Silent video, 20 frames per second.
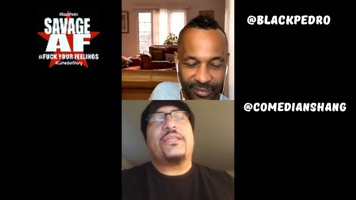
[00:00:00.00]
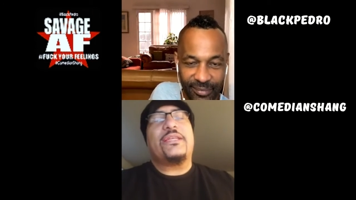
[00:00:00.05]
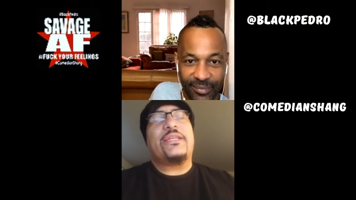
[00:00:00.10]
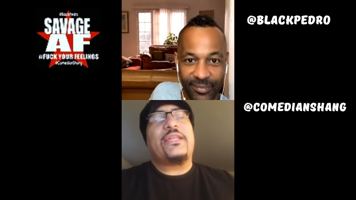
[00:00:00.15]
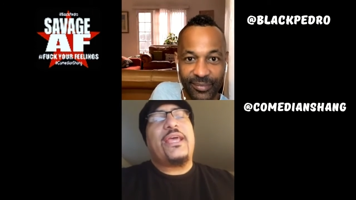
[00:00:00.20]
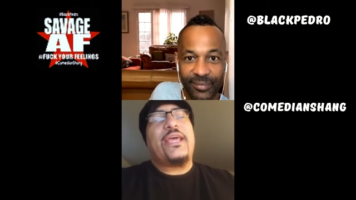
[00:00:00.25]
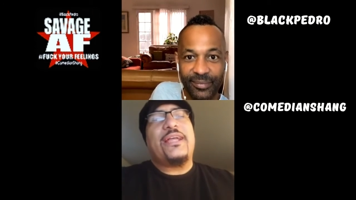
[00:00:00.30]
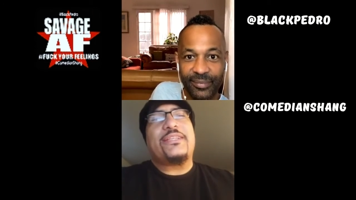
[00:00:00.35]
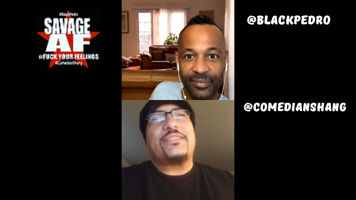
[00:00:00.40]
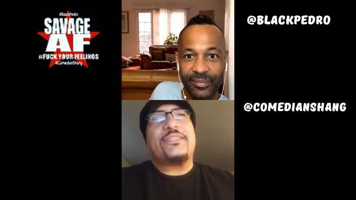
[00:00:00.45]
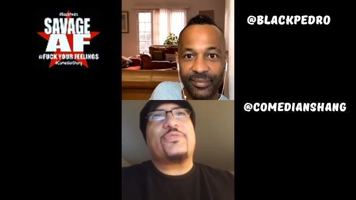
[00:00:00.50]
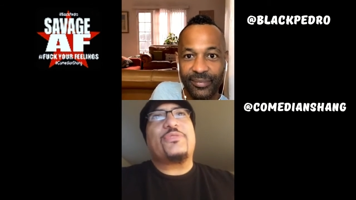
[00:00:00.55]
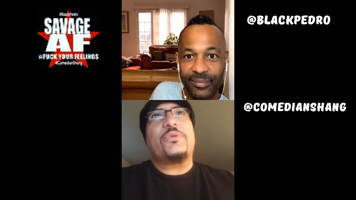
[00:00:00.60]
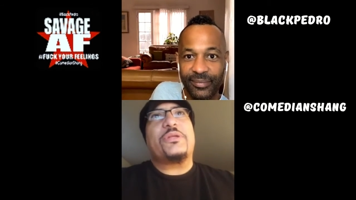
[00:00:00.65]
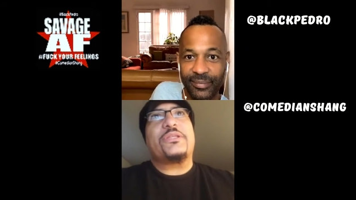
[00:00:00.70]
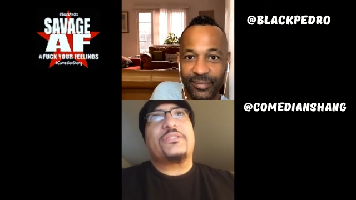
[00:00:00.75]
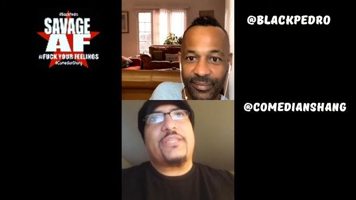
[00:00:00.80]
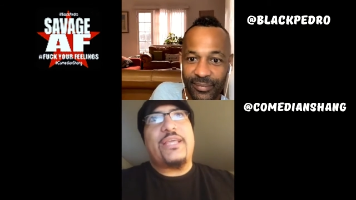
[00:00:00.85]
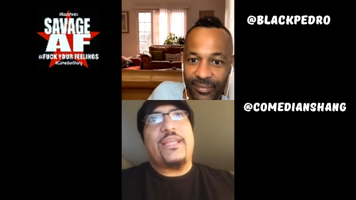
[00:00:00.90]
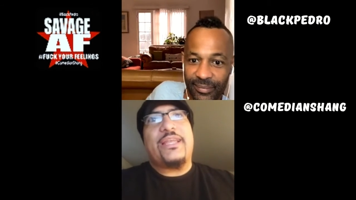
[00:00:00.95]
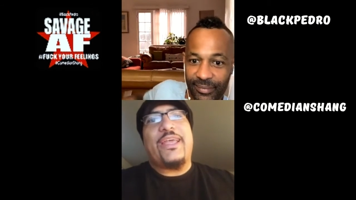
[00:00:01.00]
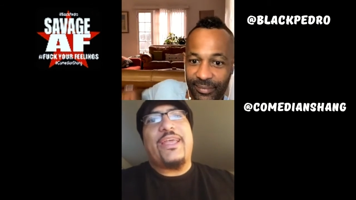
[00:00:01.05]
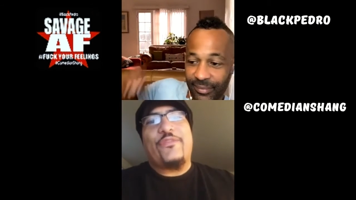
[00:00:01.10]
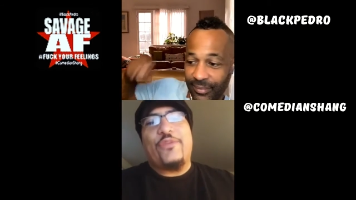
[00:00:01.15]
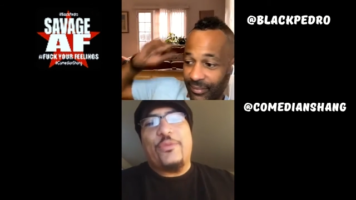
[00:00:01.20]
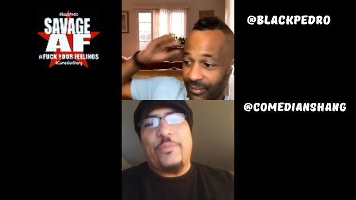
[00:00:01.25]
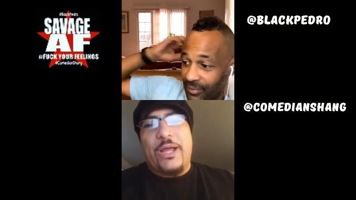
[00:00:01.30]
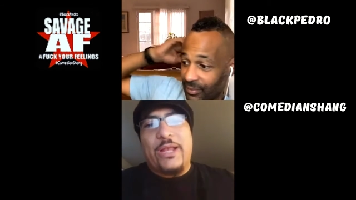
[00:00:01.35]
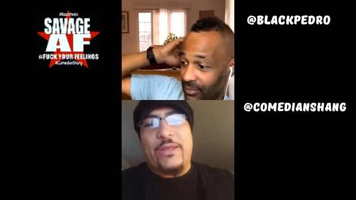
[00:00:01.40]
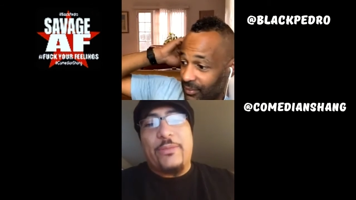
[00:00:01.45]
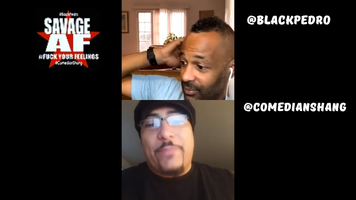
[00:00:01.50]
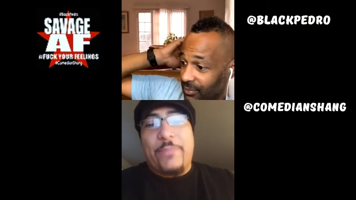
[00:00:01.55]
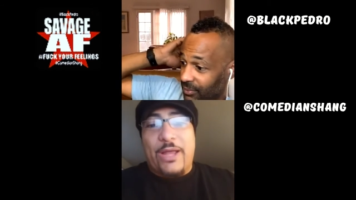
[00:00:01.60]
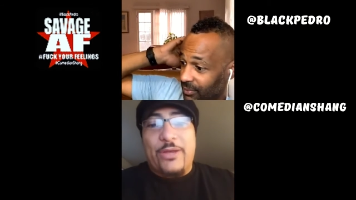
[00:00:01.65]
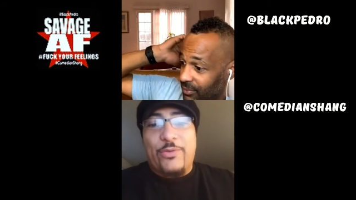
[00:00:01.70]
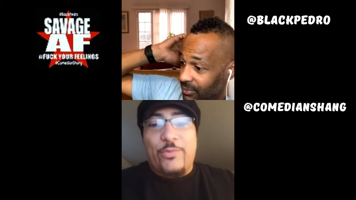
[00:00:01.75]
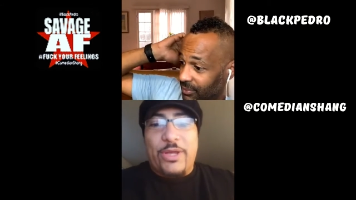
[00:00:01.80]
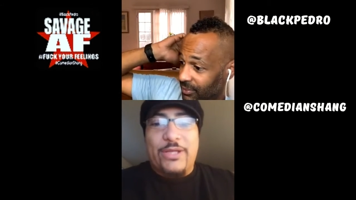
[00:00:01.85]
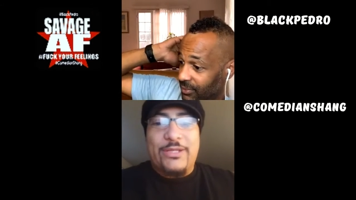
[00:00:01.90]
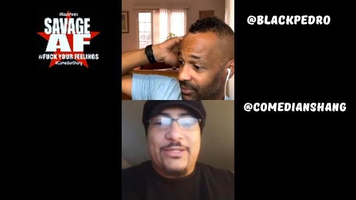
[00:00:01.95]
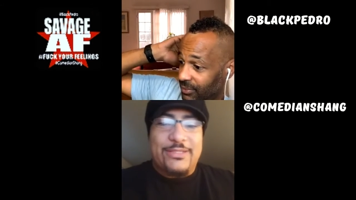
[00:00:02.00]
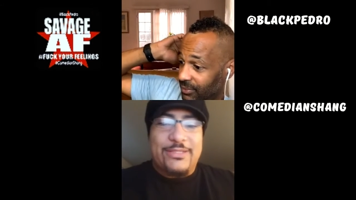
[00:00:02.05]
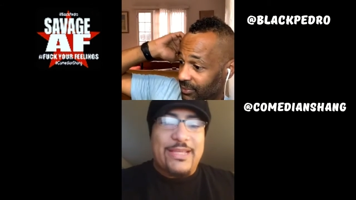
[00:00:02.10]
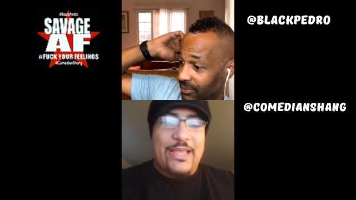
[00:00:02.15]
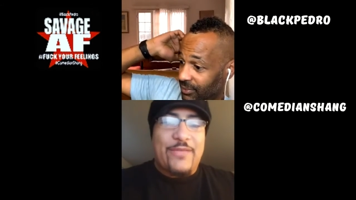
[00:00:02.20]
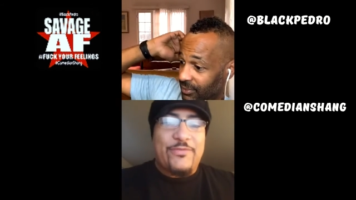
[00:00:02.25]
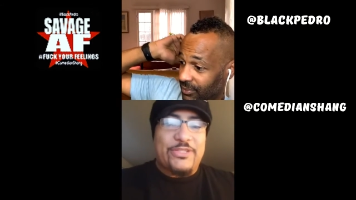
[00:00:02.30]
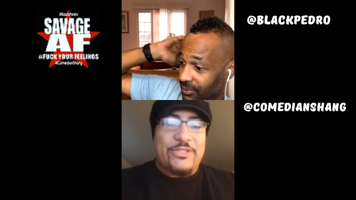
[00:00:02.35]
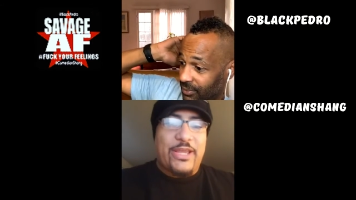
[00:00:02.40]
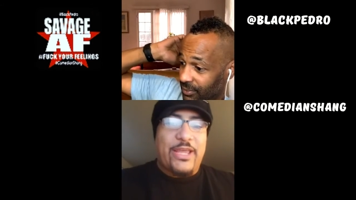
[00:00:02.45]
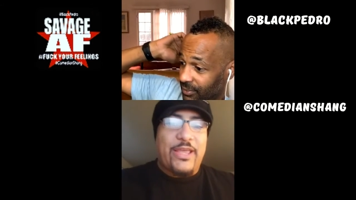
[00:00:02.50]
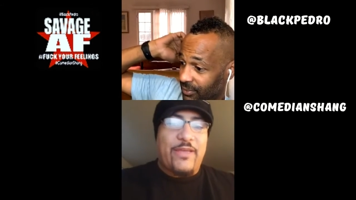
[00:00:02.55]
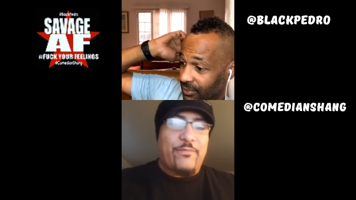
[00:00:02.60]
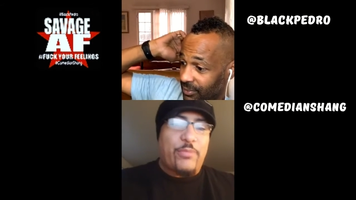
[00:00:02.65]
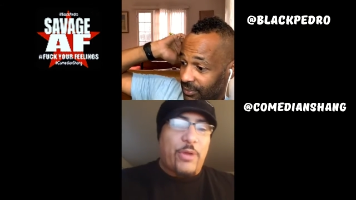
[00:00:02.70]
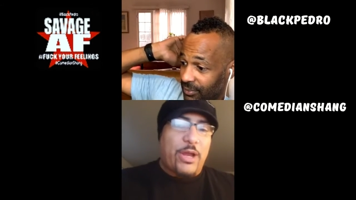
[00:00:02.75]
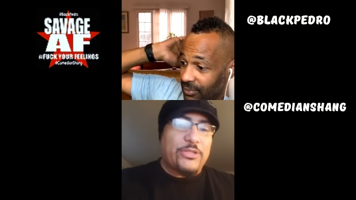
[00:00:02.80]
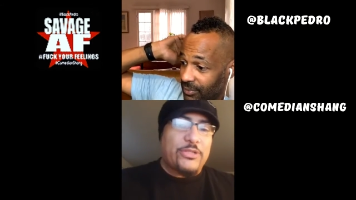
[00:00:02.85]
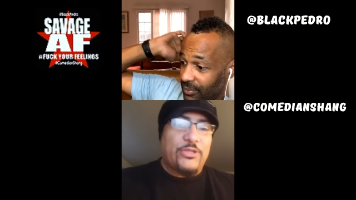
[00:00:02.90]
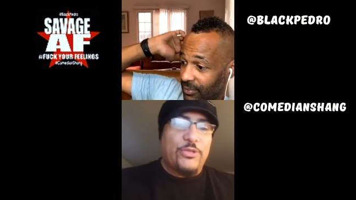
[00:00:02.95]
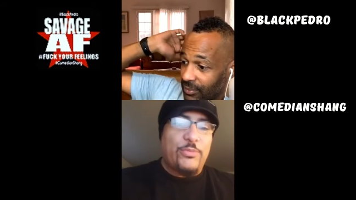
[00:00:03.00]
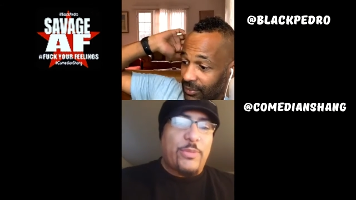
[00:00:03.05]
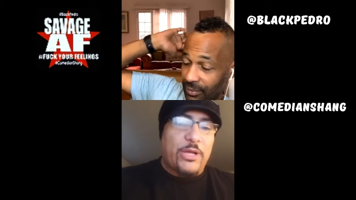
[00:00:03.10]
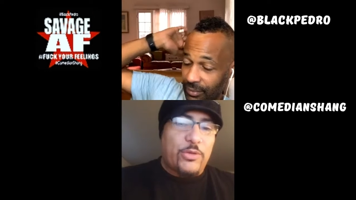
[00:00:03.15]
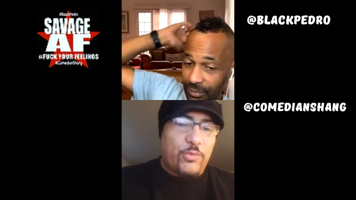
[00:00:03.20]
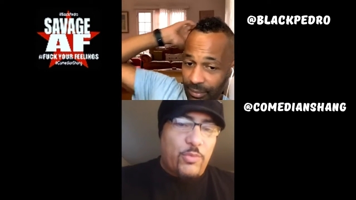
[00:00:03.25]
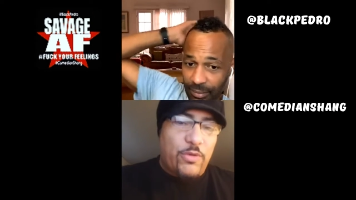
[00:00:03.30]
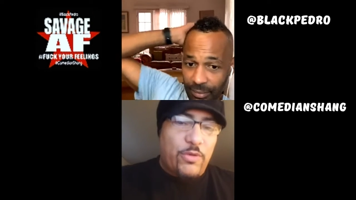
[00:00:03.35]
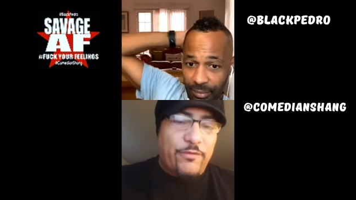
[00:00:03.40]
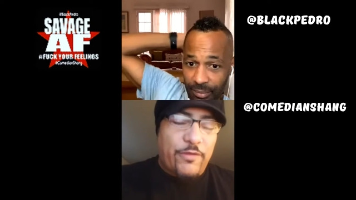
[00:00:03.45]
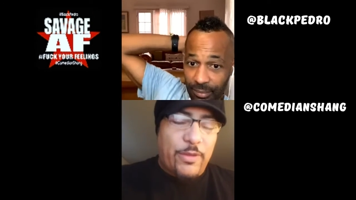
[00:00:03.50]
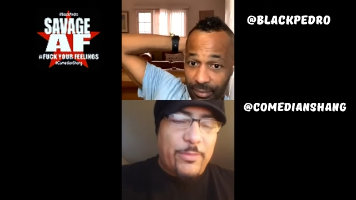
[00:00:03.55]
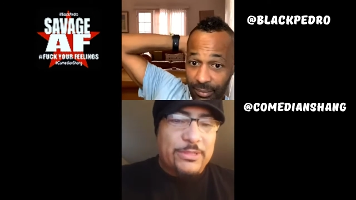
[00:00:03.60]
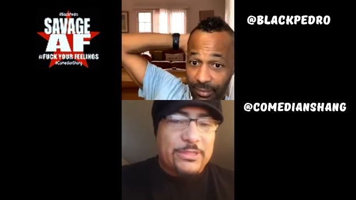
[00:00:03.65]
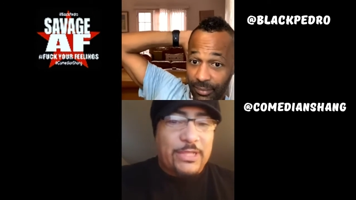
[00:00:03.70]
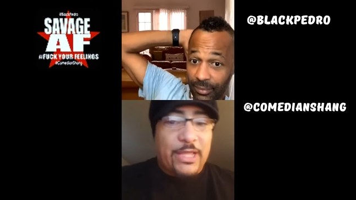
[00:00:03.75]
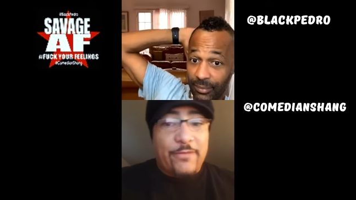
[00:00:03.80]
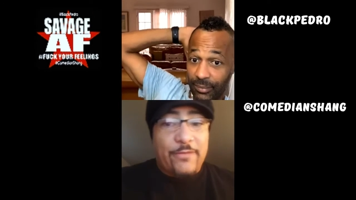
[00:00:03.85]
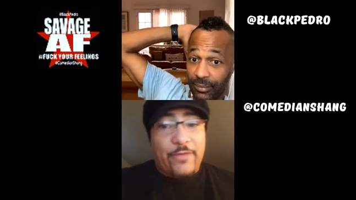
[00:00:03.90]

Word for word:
Speaker 1: I just want to say to everybody. By the way, this is Savage AF brought to you by the world famous Laugh Factory.